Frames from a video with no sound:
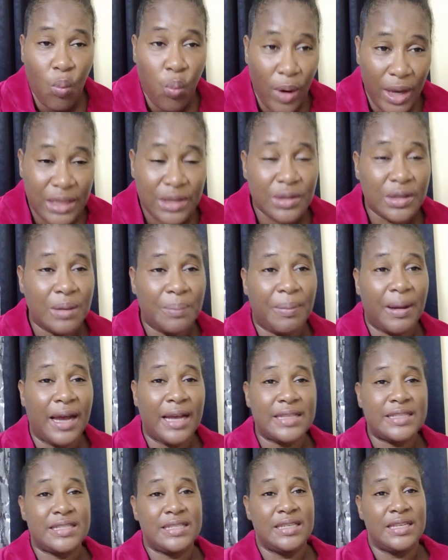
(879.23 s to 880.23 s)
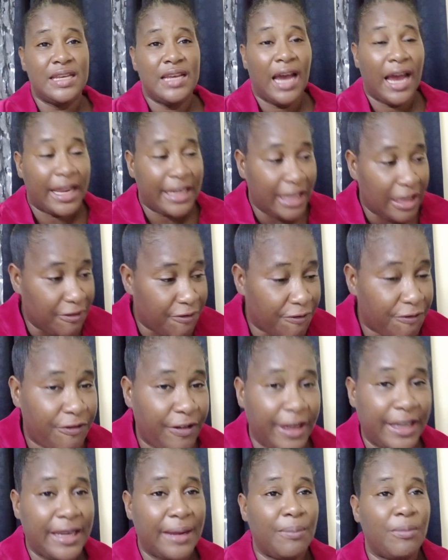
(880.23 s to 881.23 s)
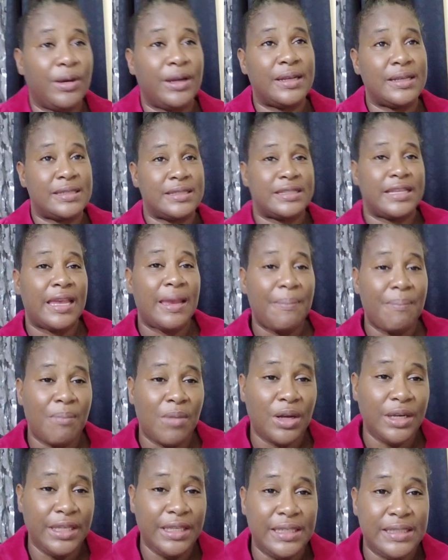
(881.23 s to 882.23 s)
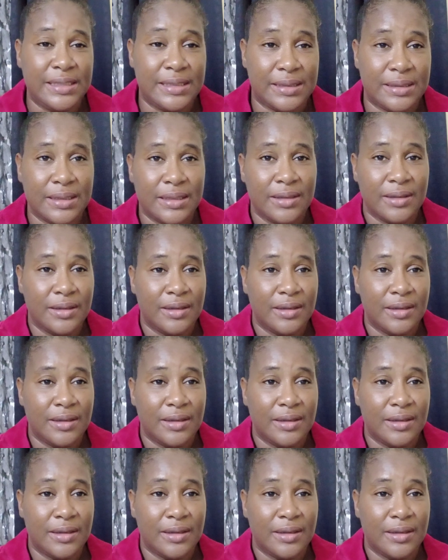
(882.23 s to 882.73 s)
went to the party, and he fed them with the same monies.